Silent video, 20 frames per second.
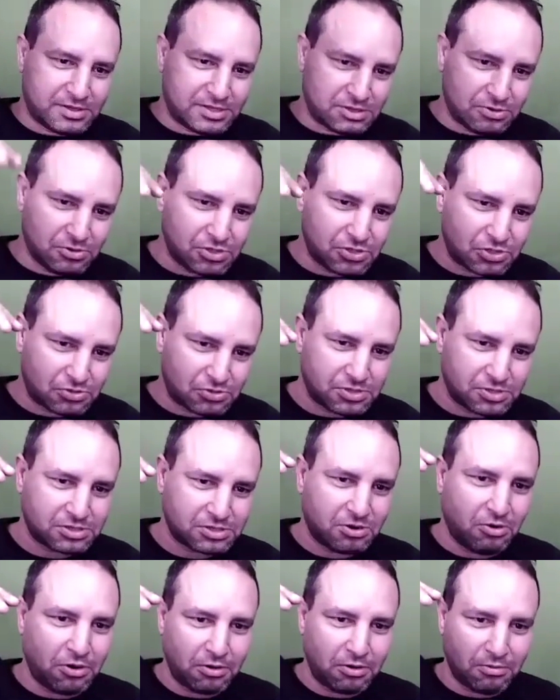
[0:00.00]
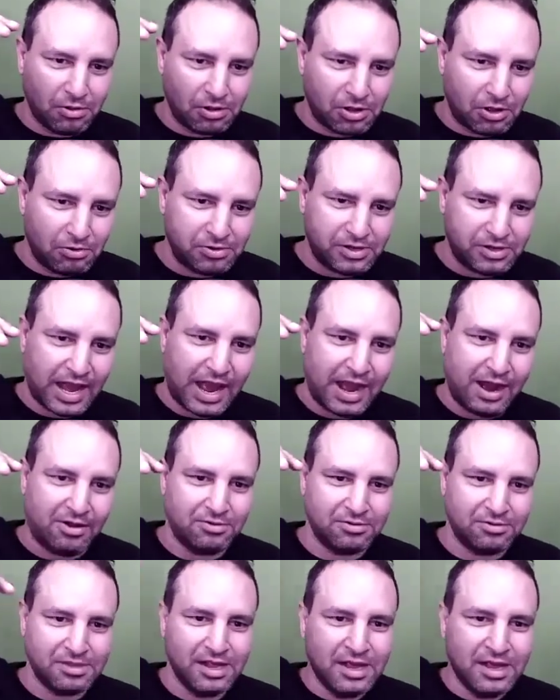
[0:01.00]
social score will go
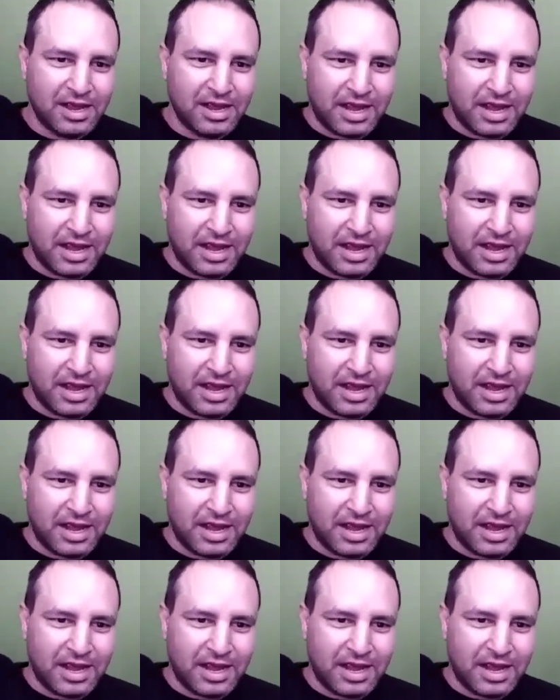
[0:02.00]
down